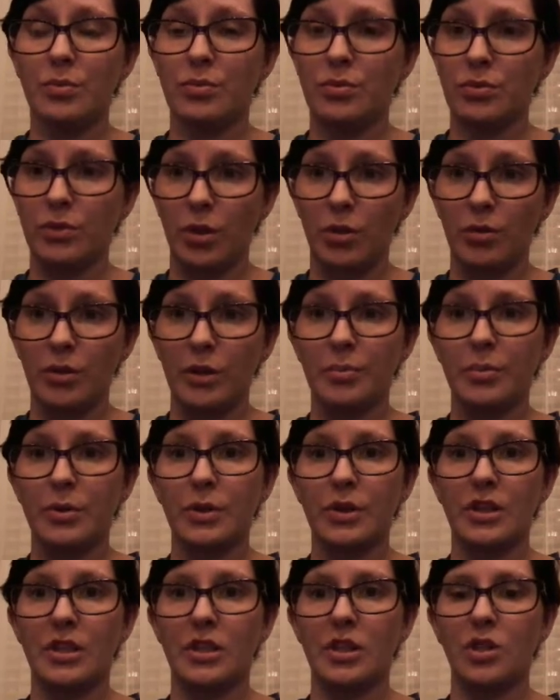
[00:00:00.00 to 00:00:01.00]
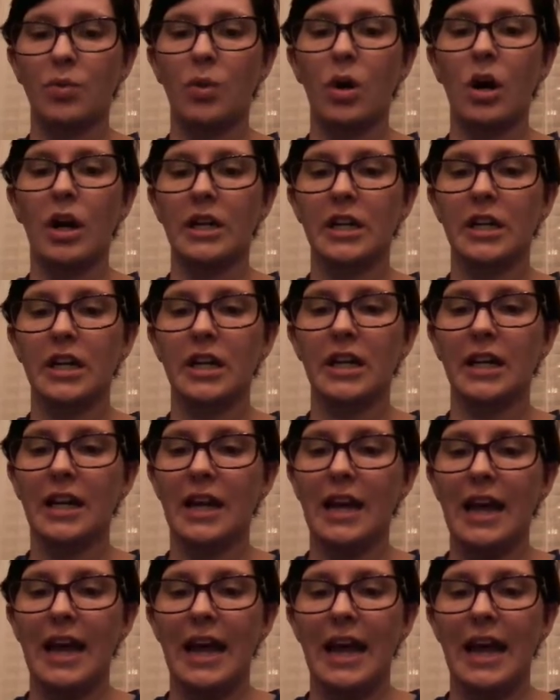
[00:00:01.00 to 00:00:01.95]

slowly put it in the water